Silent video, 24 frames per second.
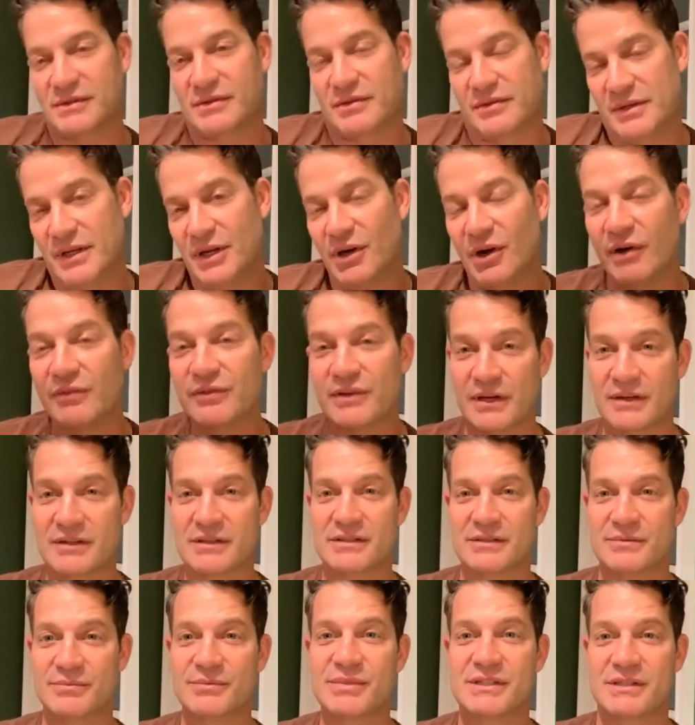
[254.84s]
it kicks
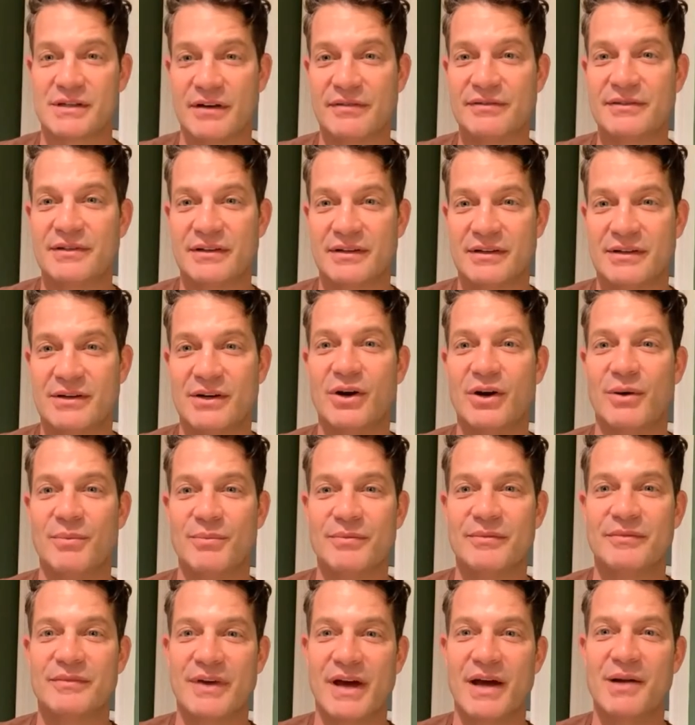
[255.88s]
some stuff to the curb.
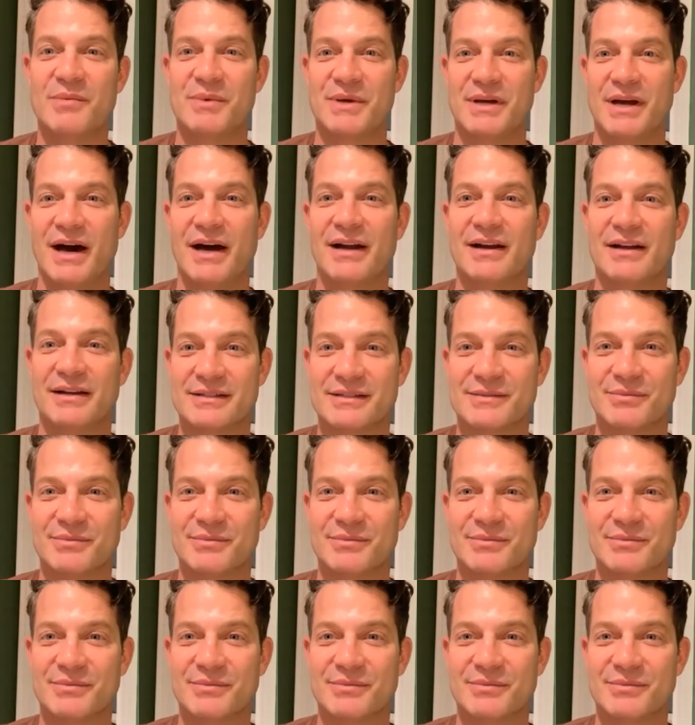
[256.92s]
Got to be honest.